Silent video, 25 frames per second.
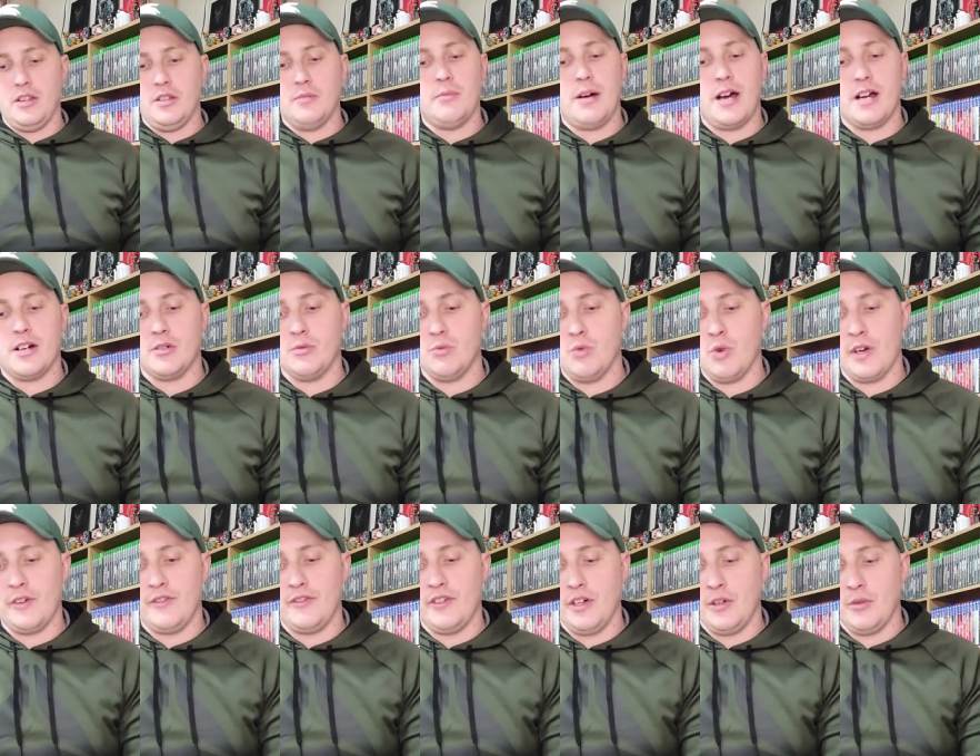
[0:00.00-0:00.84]
the Modern
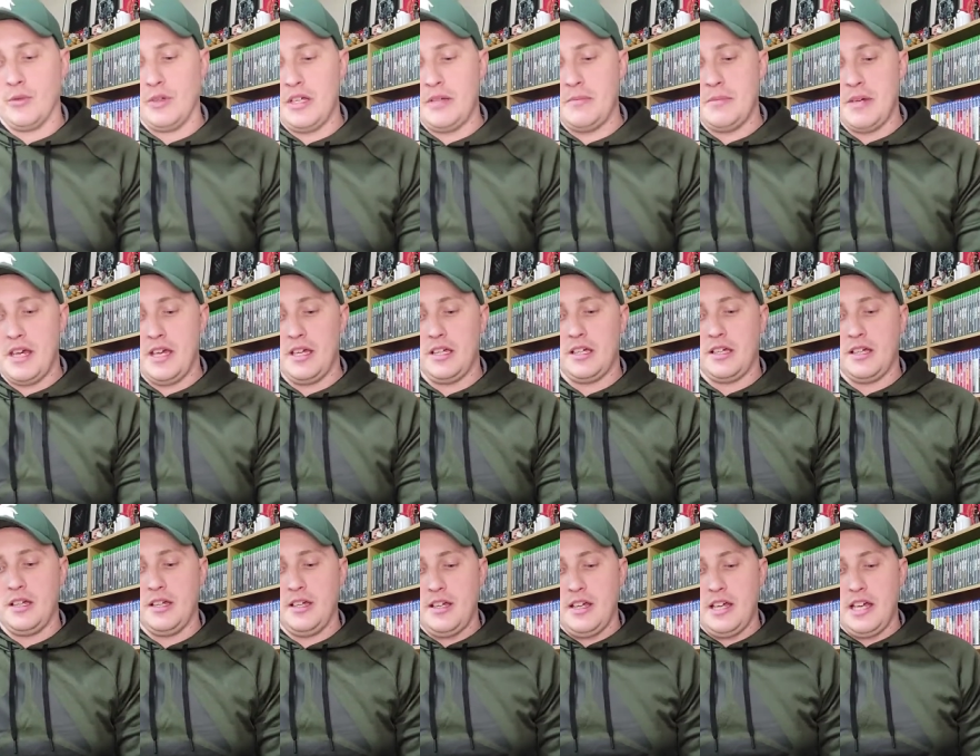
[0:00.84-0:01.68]
Warfare remake
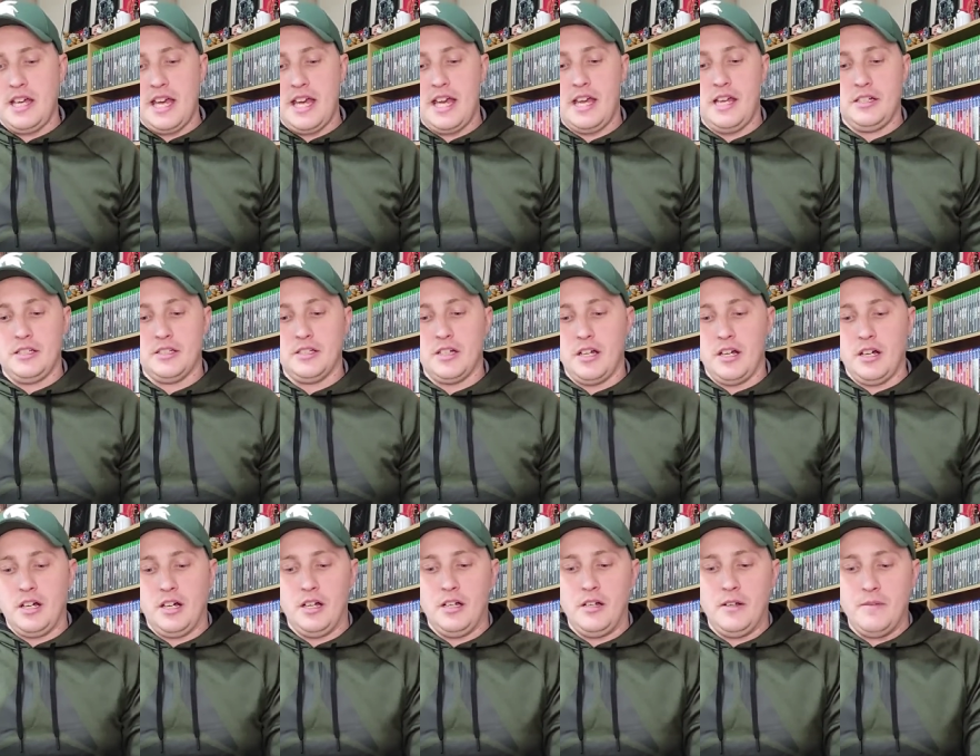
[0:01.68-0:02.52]
and
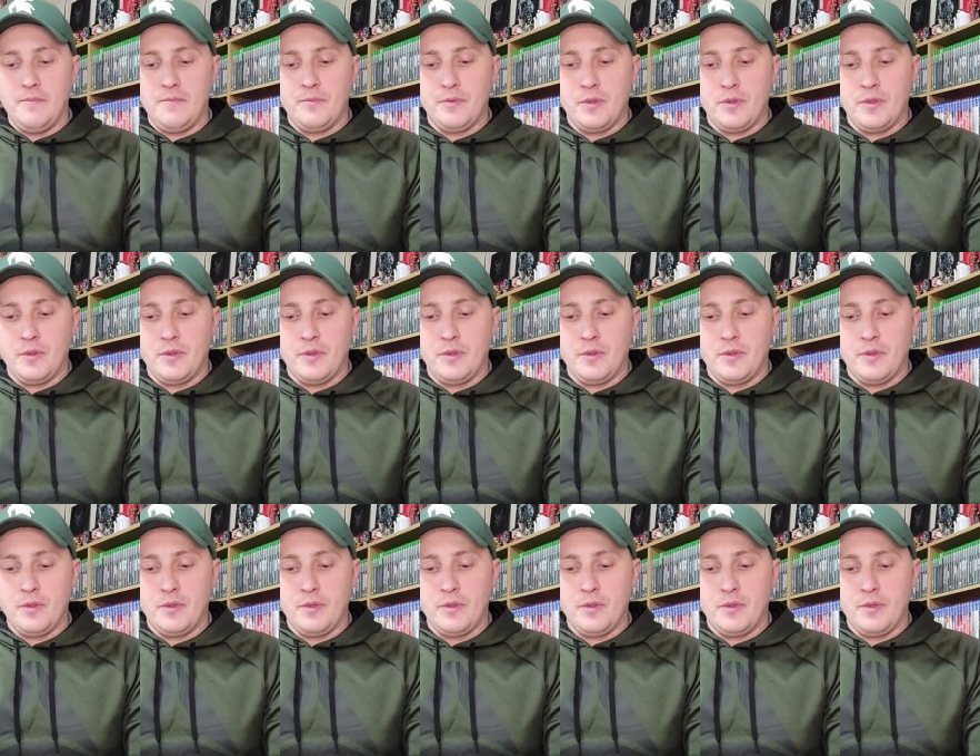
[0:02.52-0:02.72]
uh,